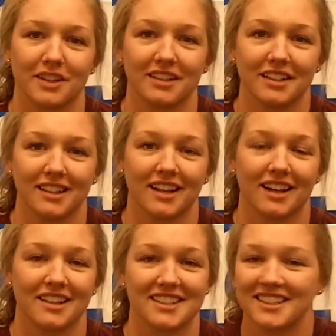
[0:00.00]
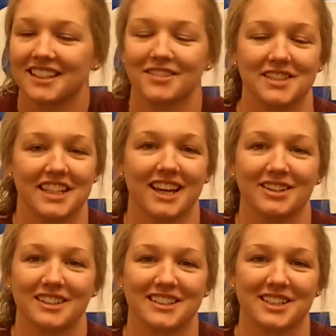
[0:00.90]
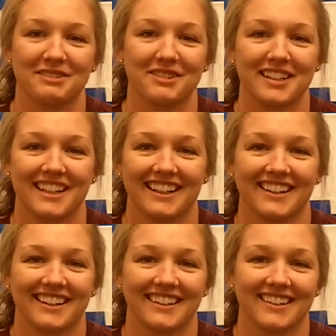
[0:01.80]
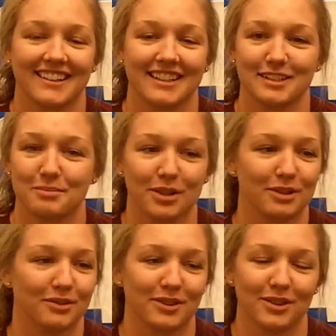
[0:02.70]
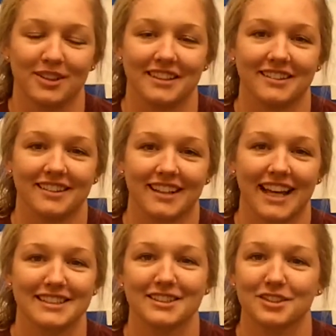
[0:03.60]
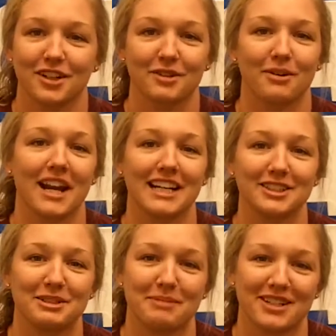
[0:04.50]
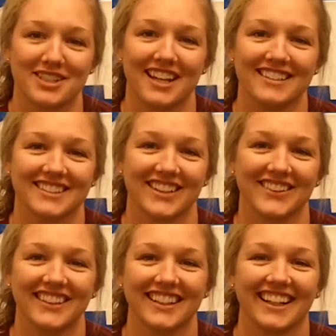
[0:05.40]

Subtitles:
And the city of Seattle itself is beautiful and hasn't started raining too much yet, so